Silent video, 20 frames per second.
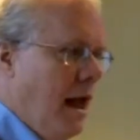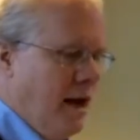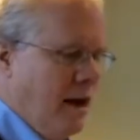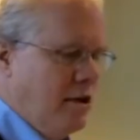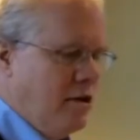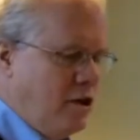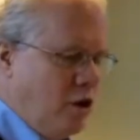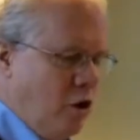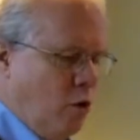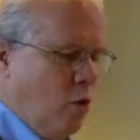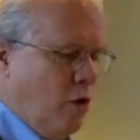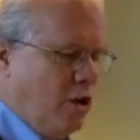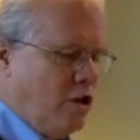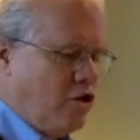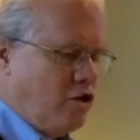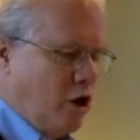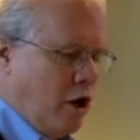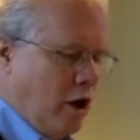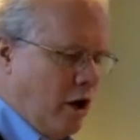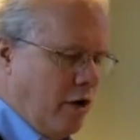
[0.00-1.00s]
And until
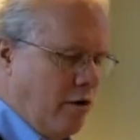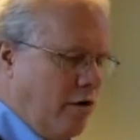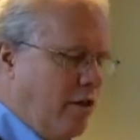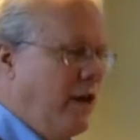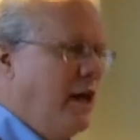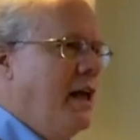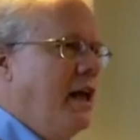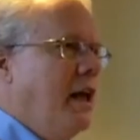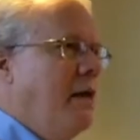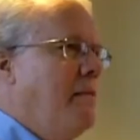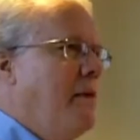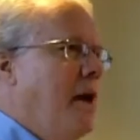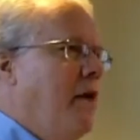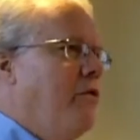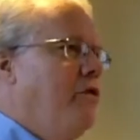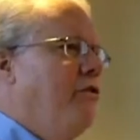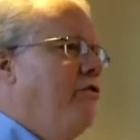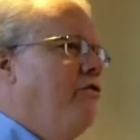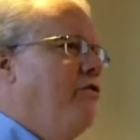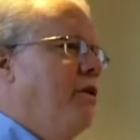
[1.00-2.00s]
we started thinking
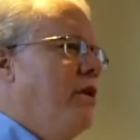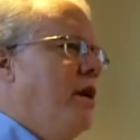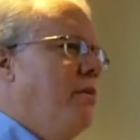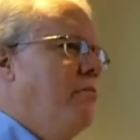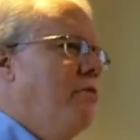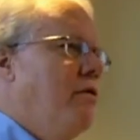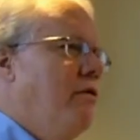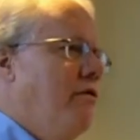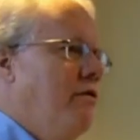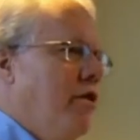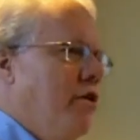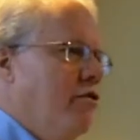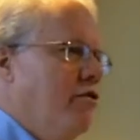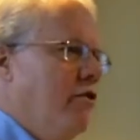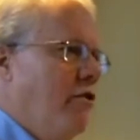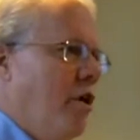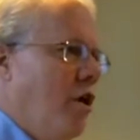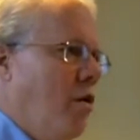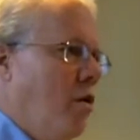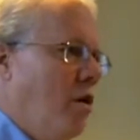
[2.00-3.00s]
about this a number of
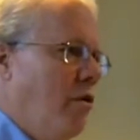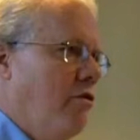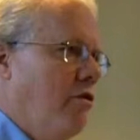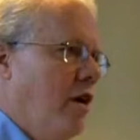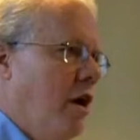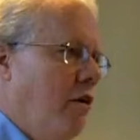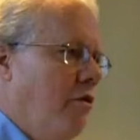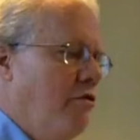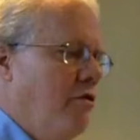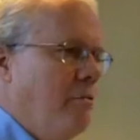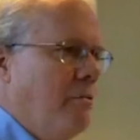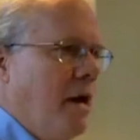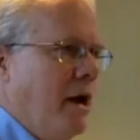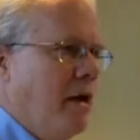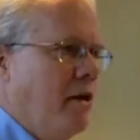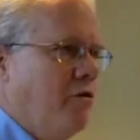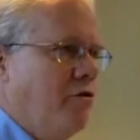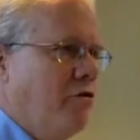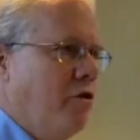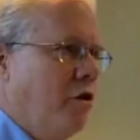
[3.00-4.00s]
years ago ourselves in
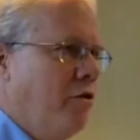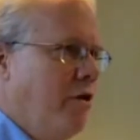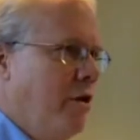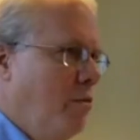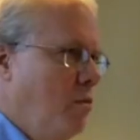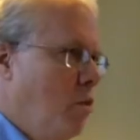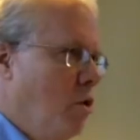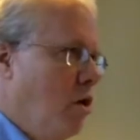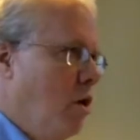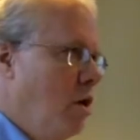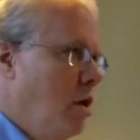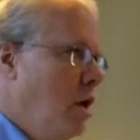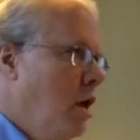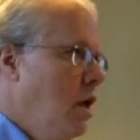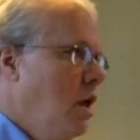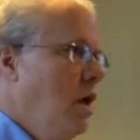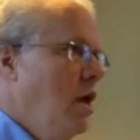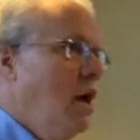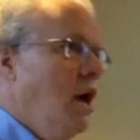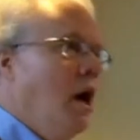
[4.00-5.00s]
my consulting world,
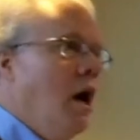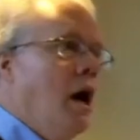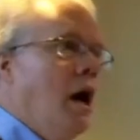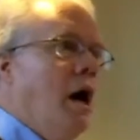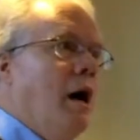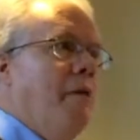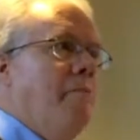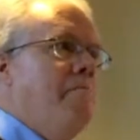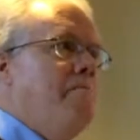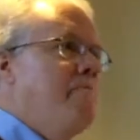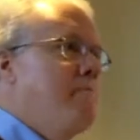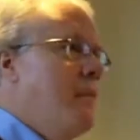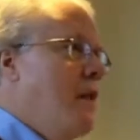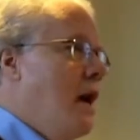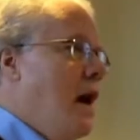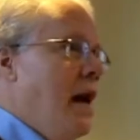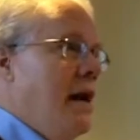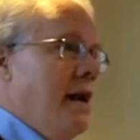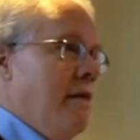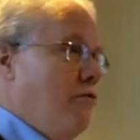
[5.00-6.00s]

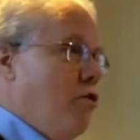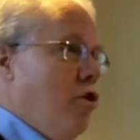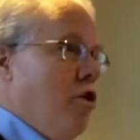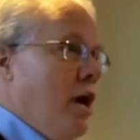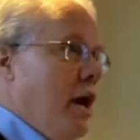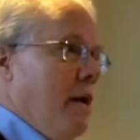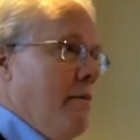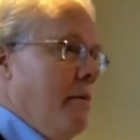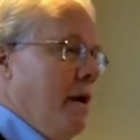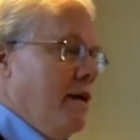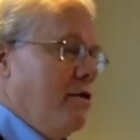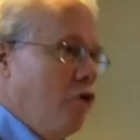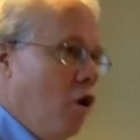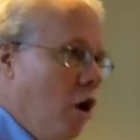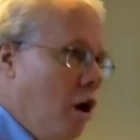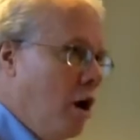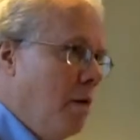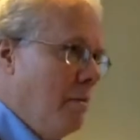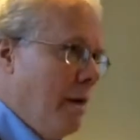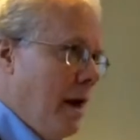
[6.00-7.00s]
I'd never heard anybody
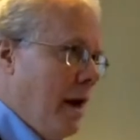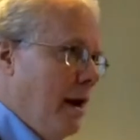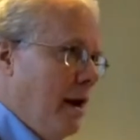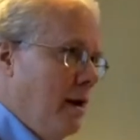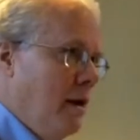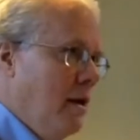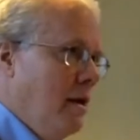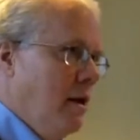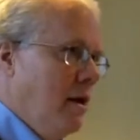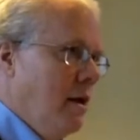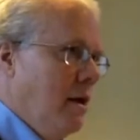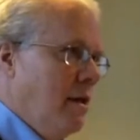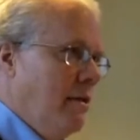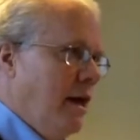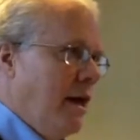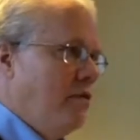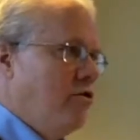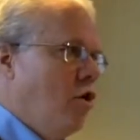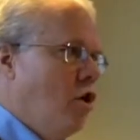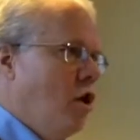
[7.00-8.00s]
talk about it.
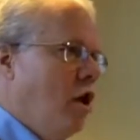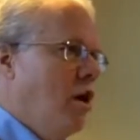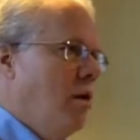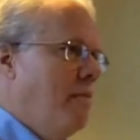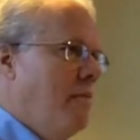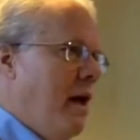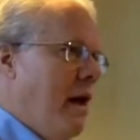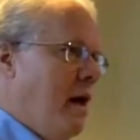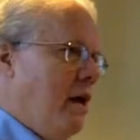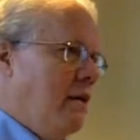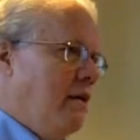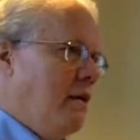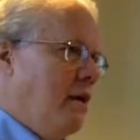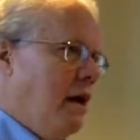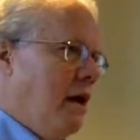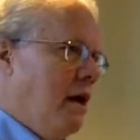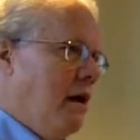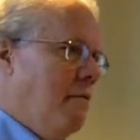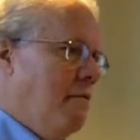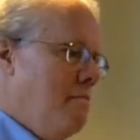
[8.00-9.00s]
They talk
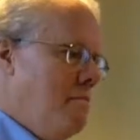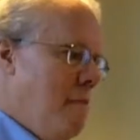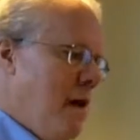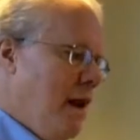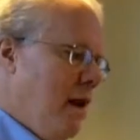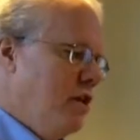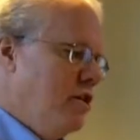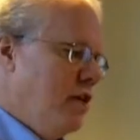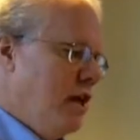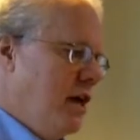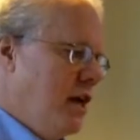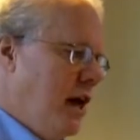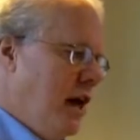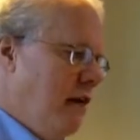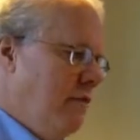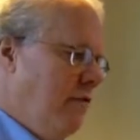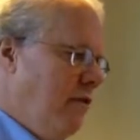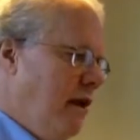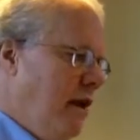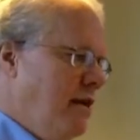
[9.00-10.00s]
about managing
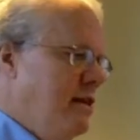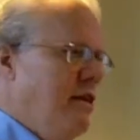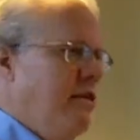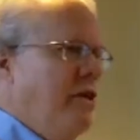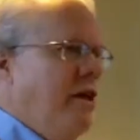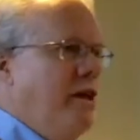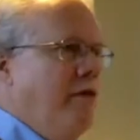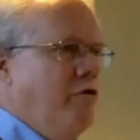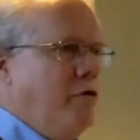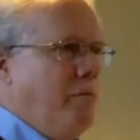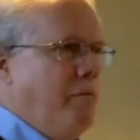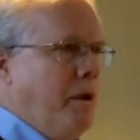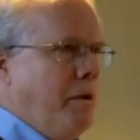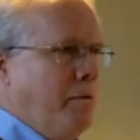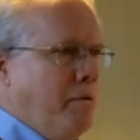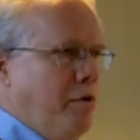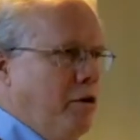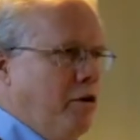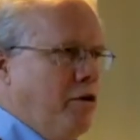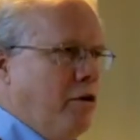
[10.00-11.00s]
conflict and the evil
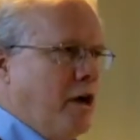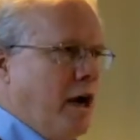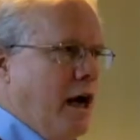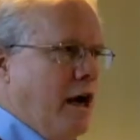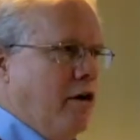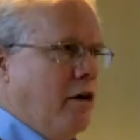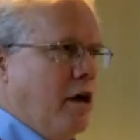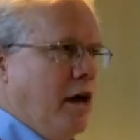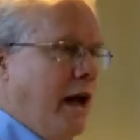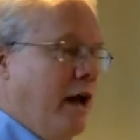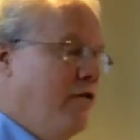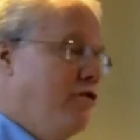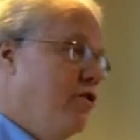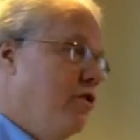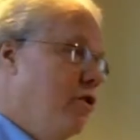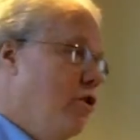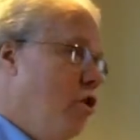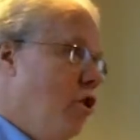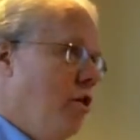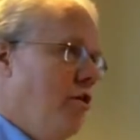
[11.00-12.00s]
people in your
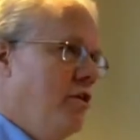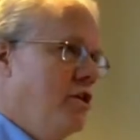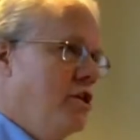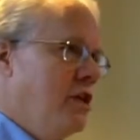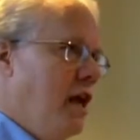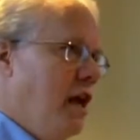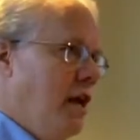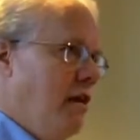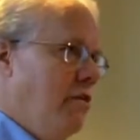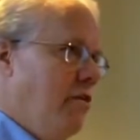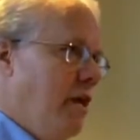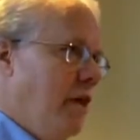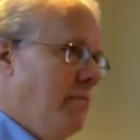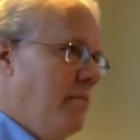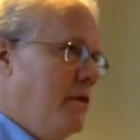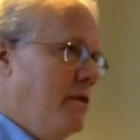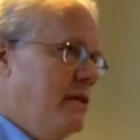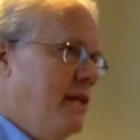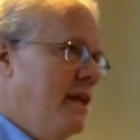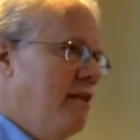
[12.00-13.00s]
congregation and all this kind of
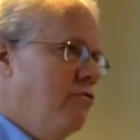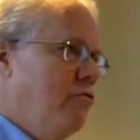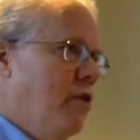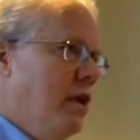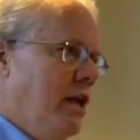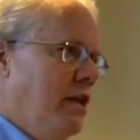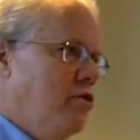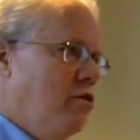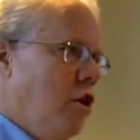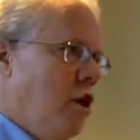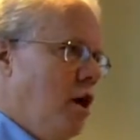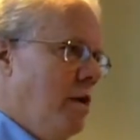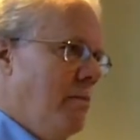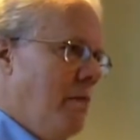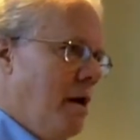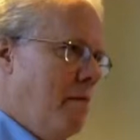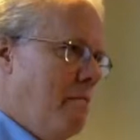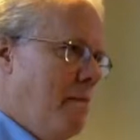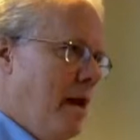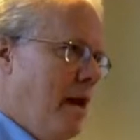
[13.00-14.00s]
thing, but didn't really talk
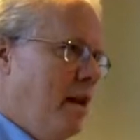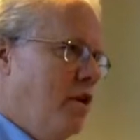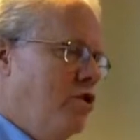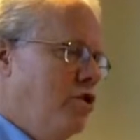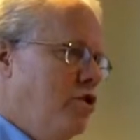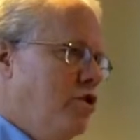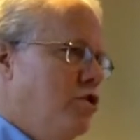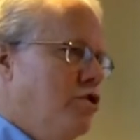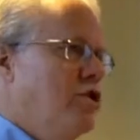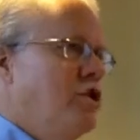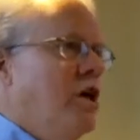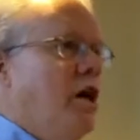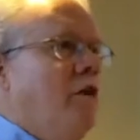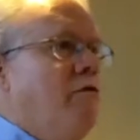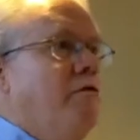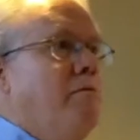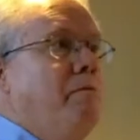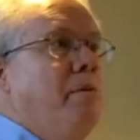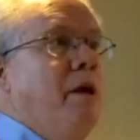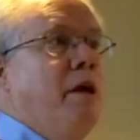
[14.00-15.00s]
about managing
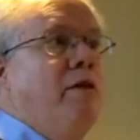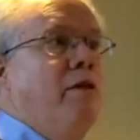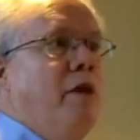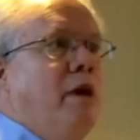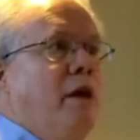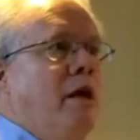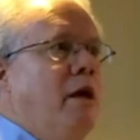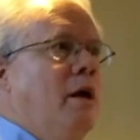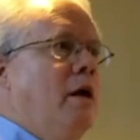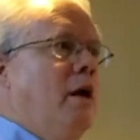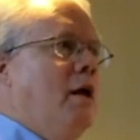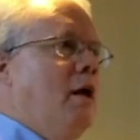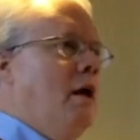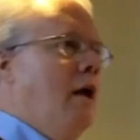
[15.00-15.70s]
yourself and being the